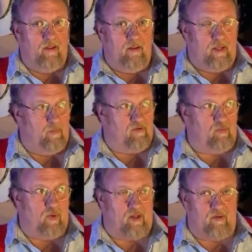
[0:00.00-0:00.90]
He was
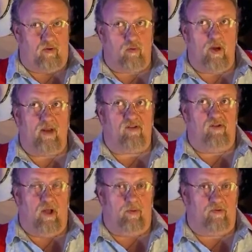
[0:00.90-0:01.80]
one of the greatest
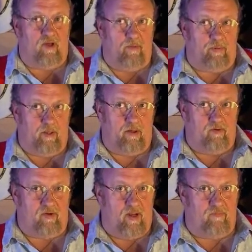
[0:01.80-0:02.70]
double stop
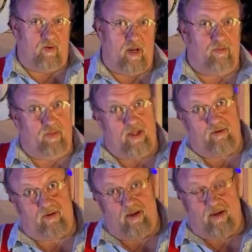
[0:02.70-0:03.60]
players ever. And
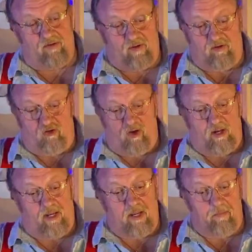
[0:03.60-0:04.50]
then guys like
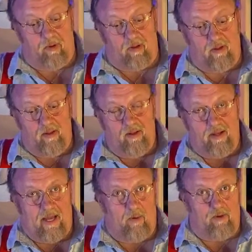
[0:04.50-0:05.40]
Johnny Gimble,
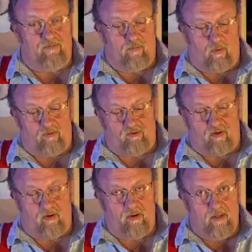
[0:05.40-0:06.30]
Howdy
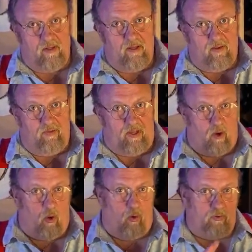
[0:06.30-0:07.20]
Forrester, the
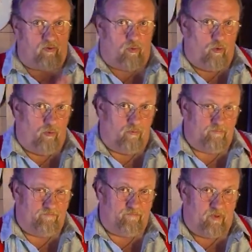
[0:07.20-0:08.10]
old crew.
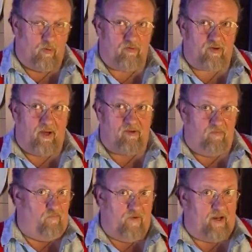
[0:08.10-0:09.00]
Those guys
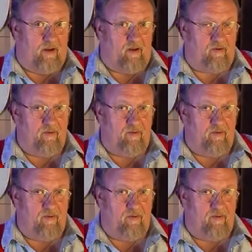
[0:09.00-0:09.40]
invented it.